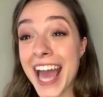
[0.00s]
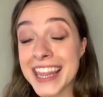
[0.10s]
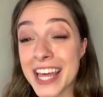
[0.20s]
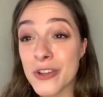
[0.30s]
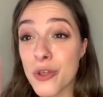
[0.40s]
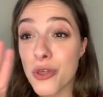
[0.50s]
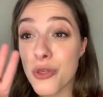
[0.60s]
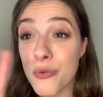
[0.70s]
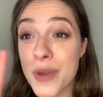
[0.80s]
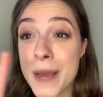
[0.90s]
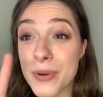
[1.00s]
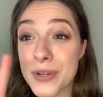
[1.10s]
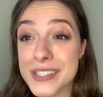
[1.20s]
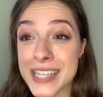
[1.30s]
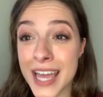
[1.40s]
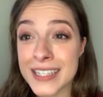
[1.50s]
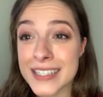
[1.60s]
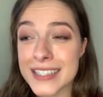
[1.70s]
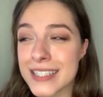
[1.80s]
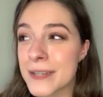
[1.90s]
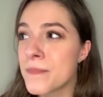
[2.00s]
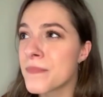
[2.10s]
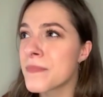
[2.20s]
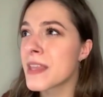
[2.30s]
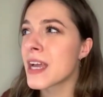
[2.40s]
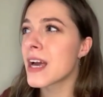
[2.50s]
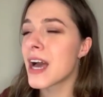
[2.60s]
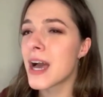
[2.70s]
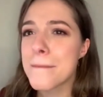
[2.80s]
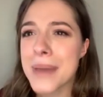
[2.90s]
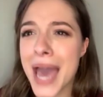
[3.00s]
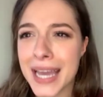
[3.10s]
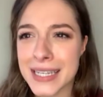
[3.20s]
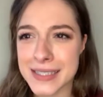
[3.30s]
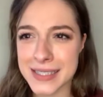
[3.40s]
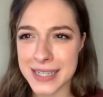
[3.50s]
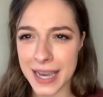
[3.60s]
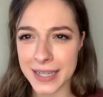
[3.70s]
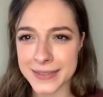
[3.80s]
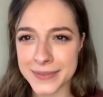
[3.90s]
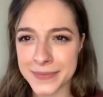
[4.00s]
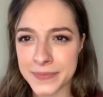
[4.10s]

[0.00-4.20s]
And then three percent Pakistan.